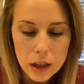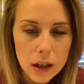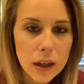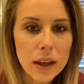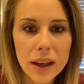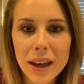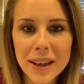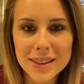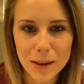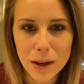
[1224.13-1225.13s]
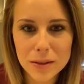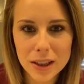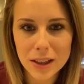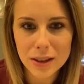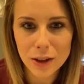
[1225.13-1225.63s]
sometimes it
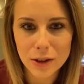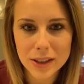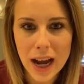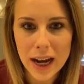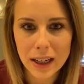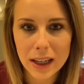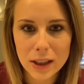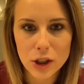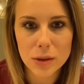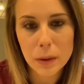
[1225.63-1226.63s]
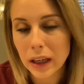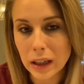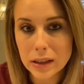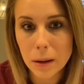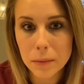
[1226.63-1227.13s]
gets a little stagnant just
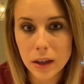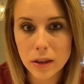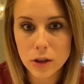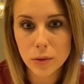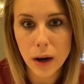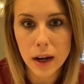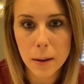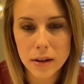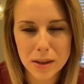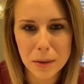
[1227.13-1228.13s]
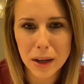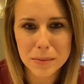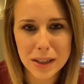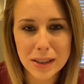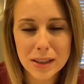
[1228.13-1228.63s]
picking something to write about. Sometimes
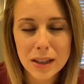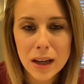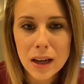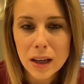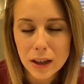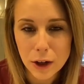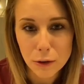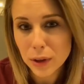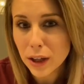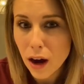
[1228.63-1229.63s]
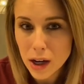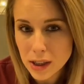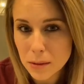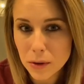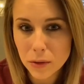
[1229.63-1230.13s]
it's, you know, really
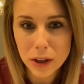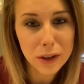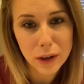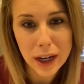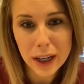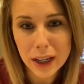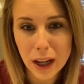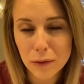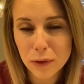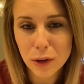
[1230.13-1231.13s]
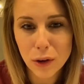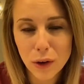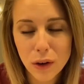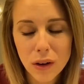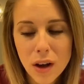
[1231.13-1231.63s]
awesome and really great, and I
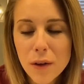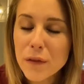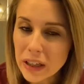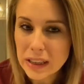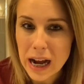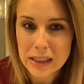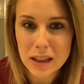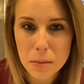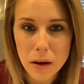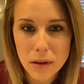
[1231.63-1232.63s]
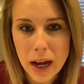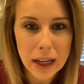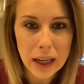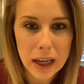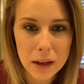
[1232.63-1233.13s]
feel fantastic about
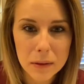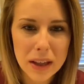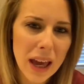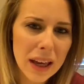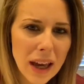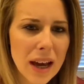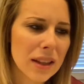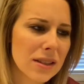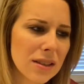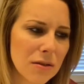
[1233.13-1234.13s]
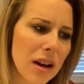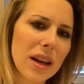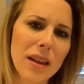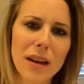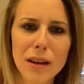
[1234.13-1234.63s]
writing it, like, hey, yeah, this is
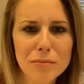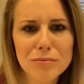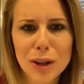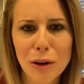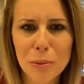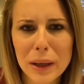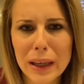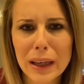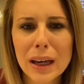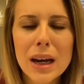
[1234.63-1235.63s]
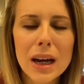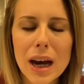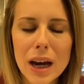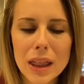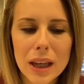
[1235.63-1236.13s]
great, like, go me.
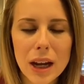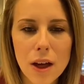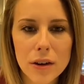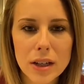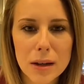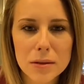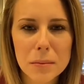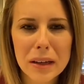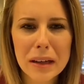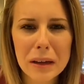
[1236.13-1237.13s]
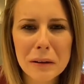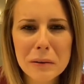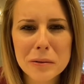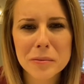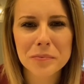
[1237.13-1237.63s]
And then other times I'm like,
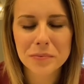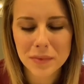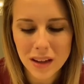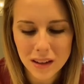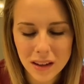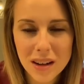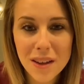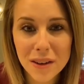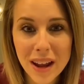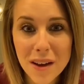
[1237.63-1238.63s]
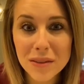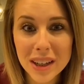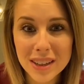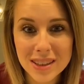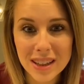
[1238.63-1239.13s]
oh, another
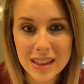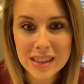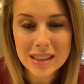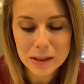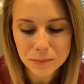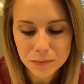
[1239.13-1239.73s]
Netflix list.